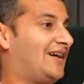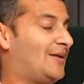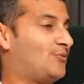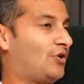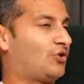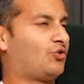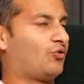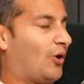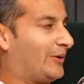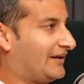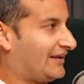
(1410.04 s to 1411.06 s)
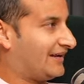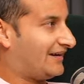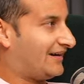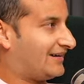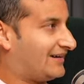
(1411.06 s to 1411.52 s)
I'm not growing
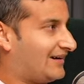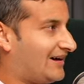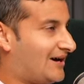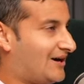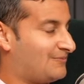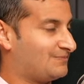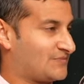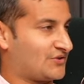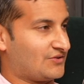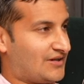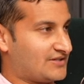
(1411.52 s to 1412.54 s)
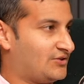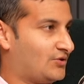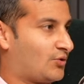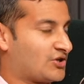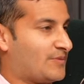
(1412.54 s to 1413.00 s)
here. Um, so to answer
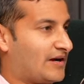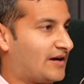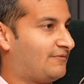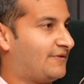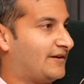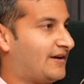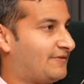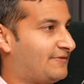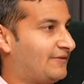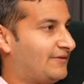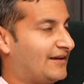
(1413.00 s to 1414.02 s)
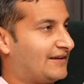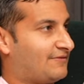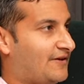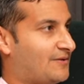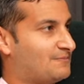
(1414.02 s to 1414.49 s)
your question about comfort, I feel like
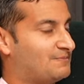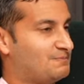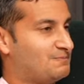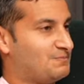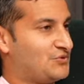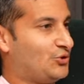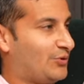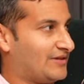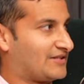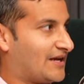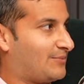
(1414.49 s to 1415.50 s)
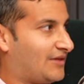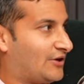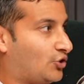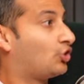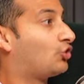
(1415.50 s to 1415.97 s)
if I'm doing the same thing
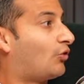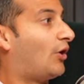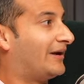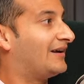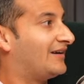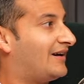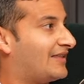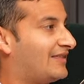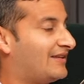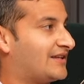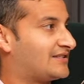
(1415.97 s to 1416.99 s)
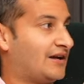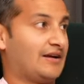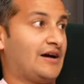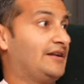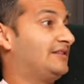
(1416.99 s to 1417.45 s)
and not growing, I think that's
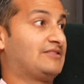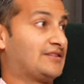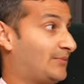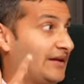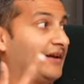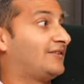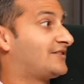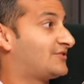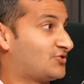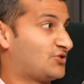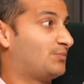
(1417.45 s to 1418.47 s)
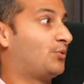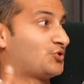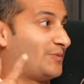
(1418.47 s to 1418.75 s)
like I need something else just to push